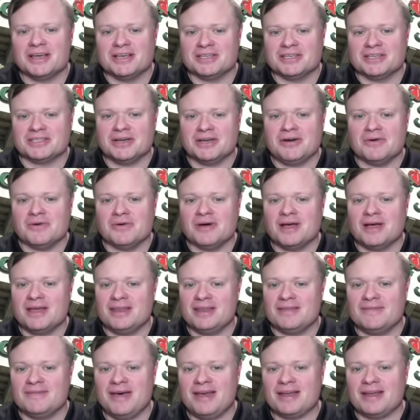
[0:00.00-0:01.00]
So,
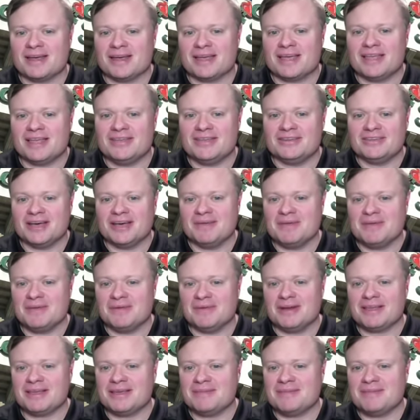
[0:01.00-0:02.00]
Nevada, can you tell me
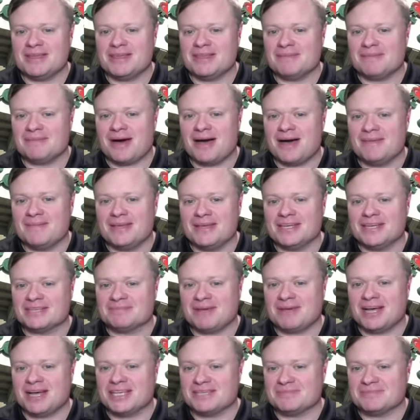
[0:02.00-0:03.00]
what could be the biggest
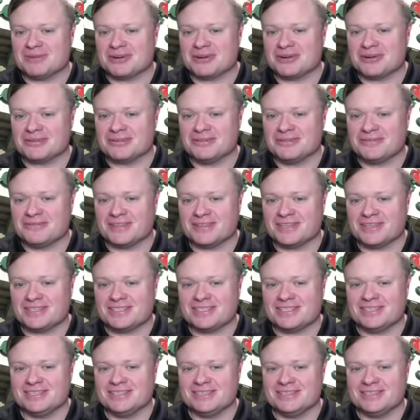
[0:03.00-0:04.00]
possible hurdle for this
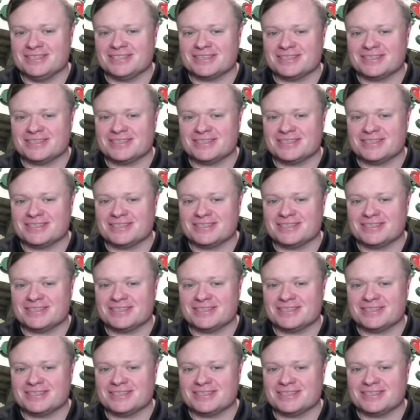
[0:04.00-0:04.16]
deal?